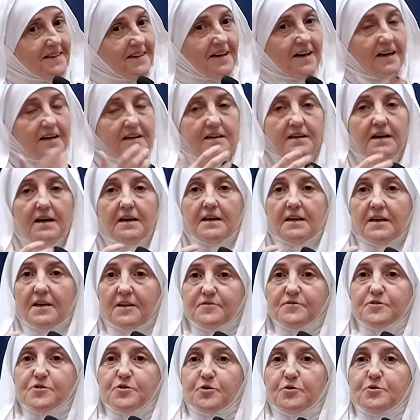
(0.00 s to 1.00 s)
Allah
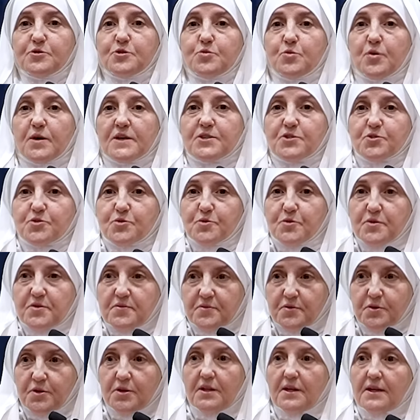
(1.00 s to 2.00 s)
loves those who are
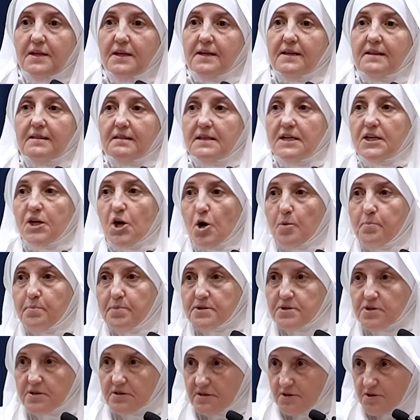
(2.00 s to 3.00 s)
truthful. The
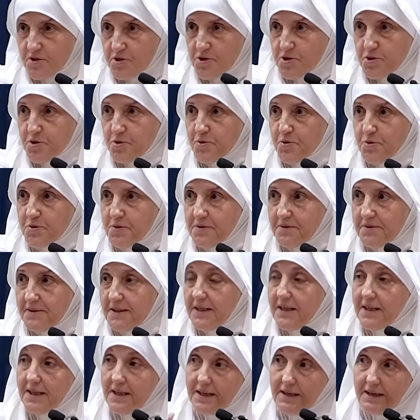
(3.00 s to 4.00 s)
opposite is true.
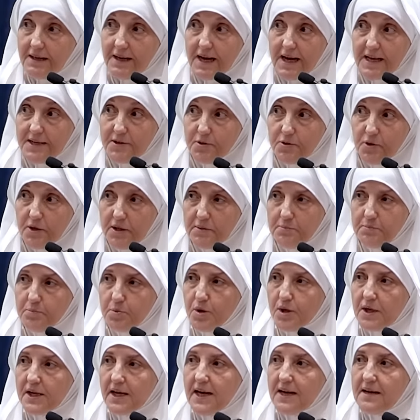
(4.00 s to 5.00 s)
La
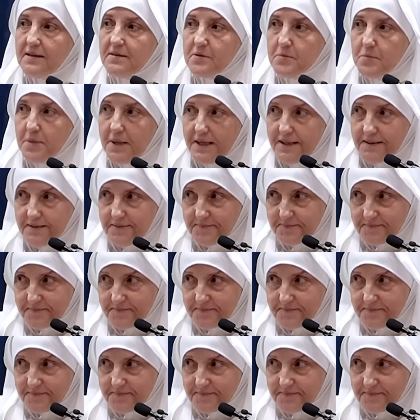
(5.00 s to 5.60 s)
yuhibbu al-kadhibin.